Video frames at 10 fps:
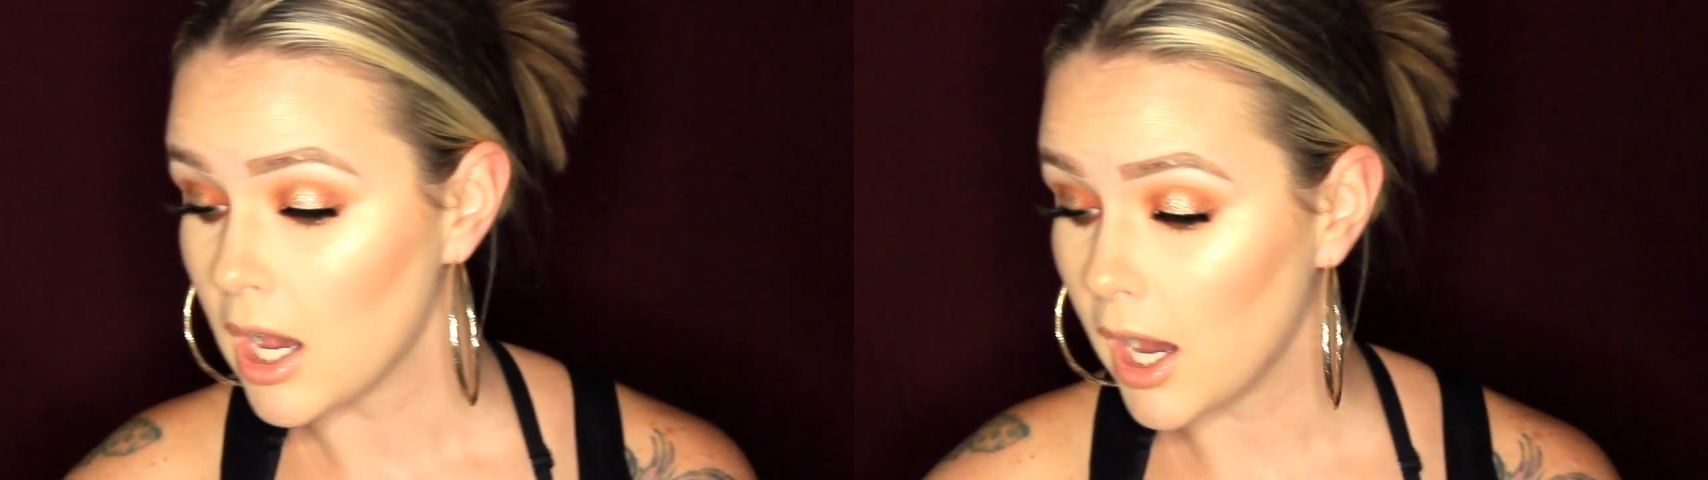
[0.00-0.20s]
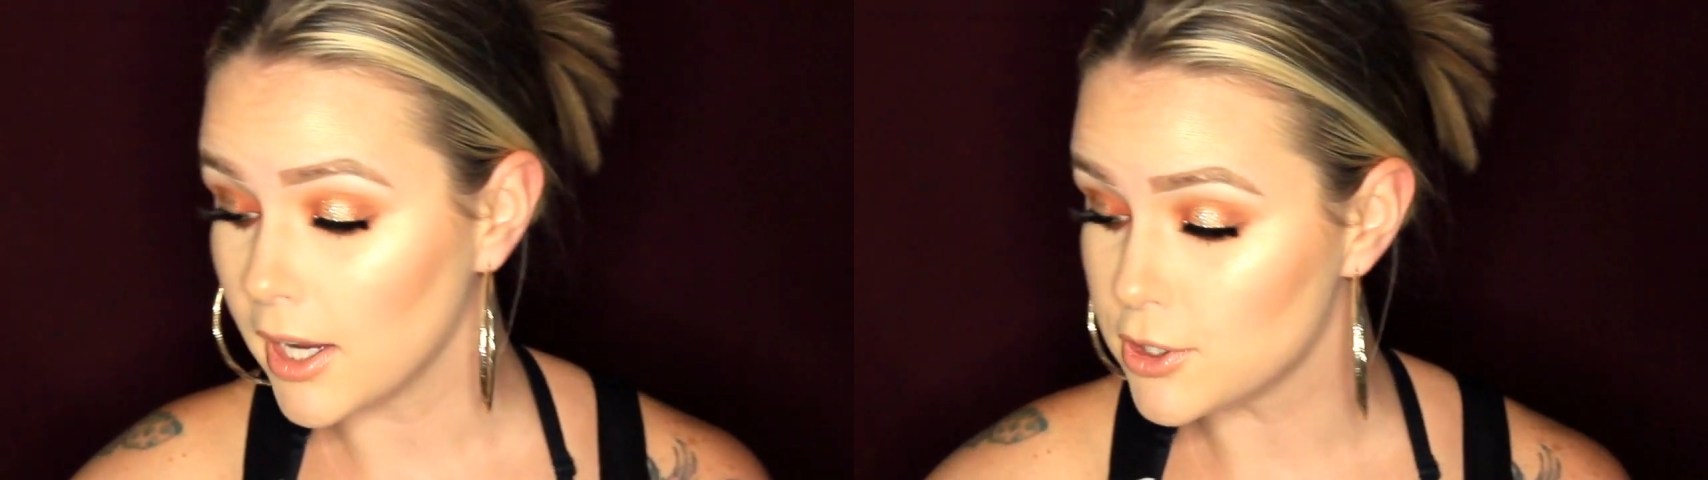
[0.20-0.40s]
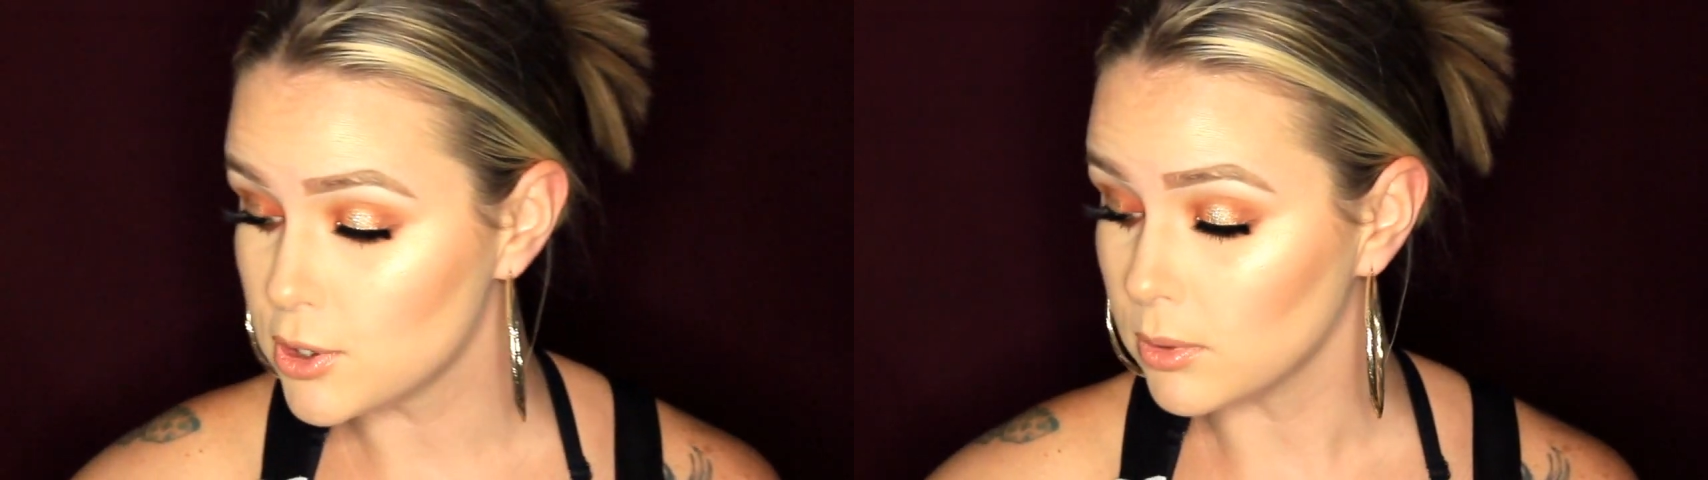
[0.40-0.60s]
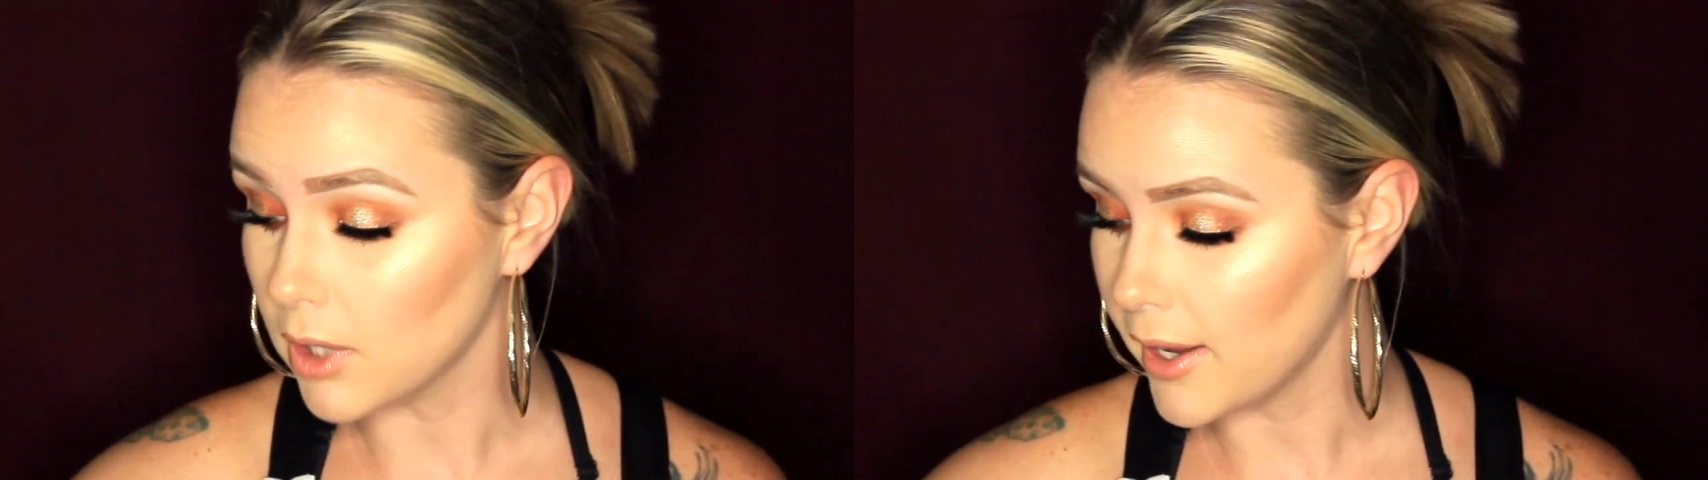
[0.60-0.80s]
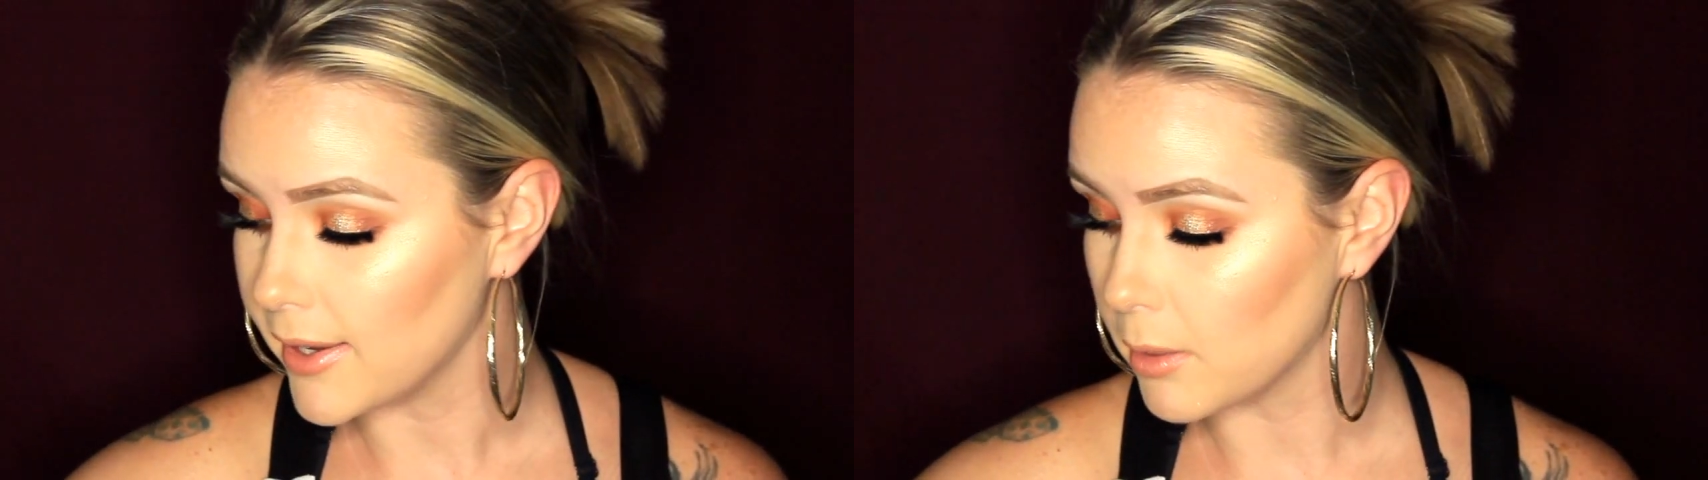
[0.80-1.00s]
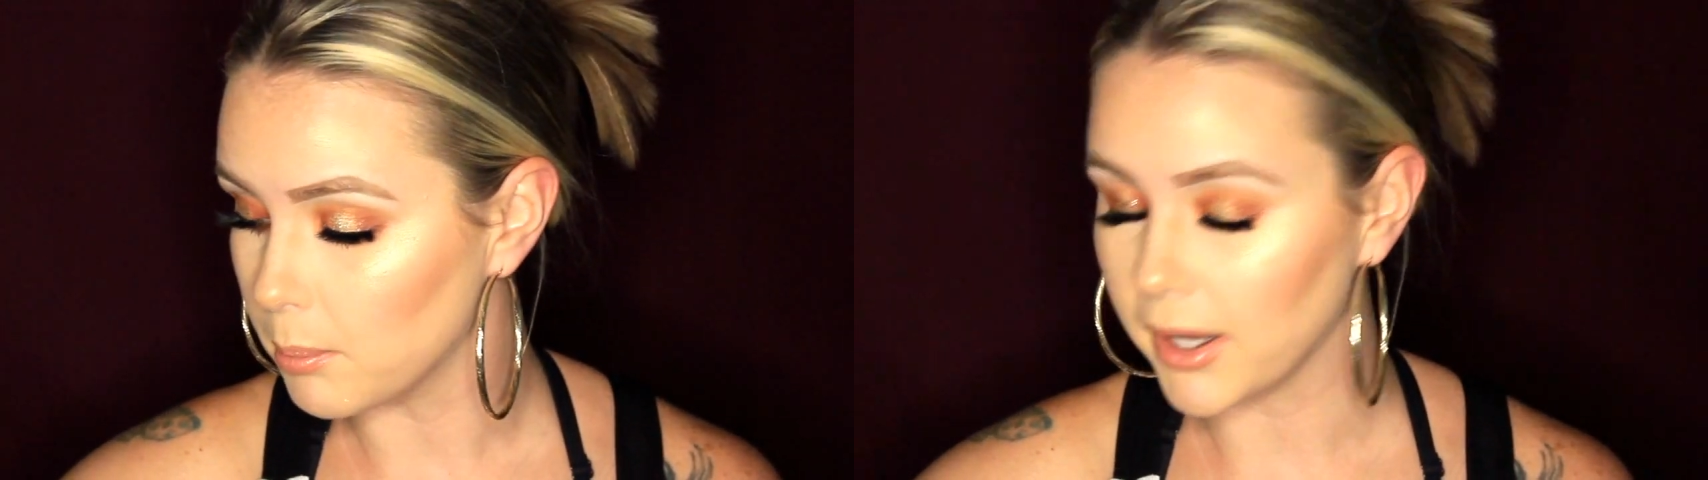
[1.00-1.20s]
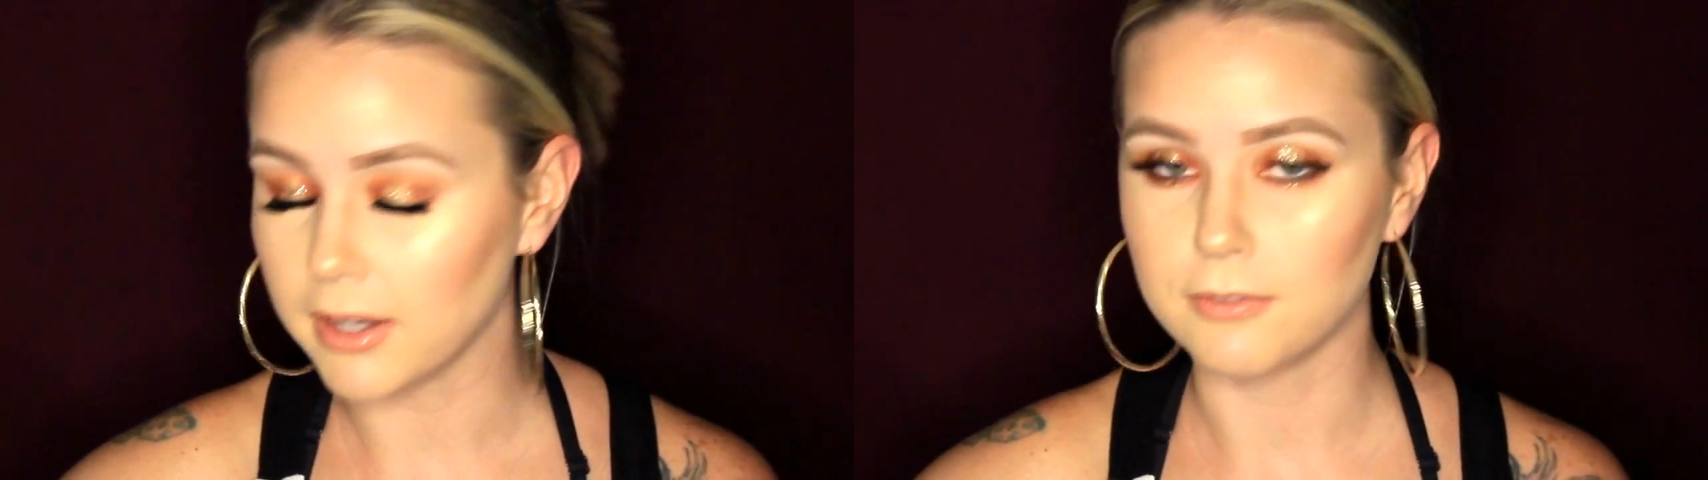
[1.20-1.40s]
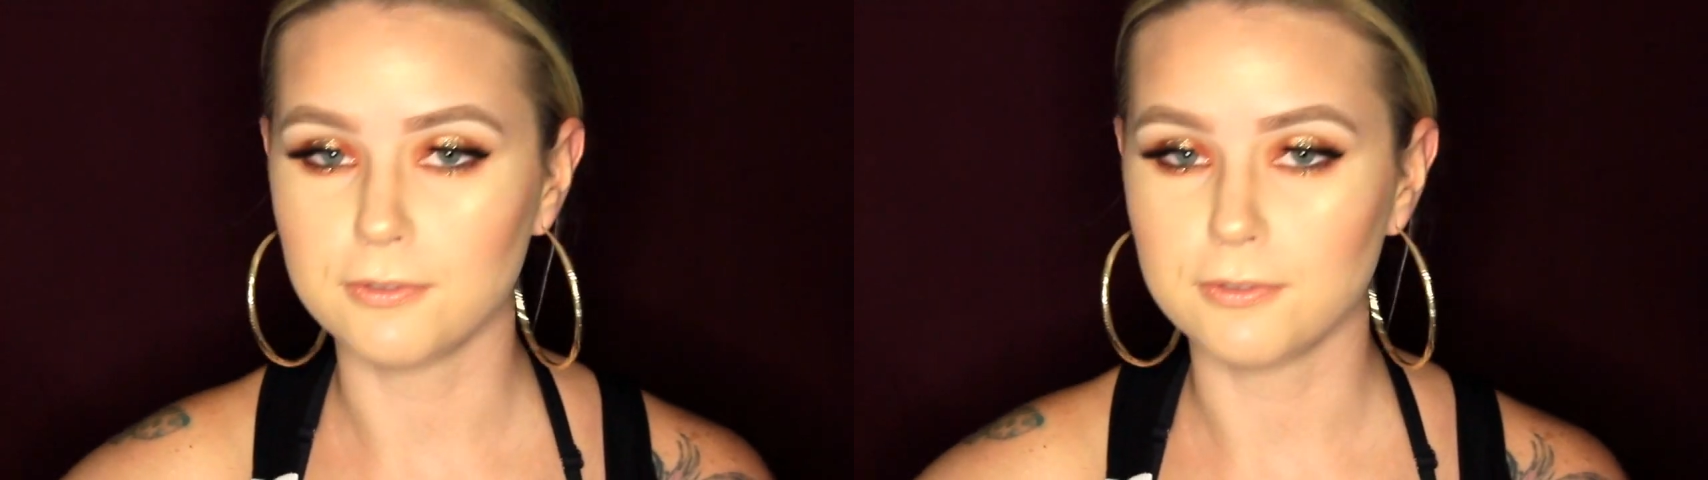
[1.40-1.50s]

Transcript: I do like, but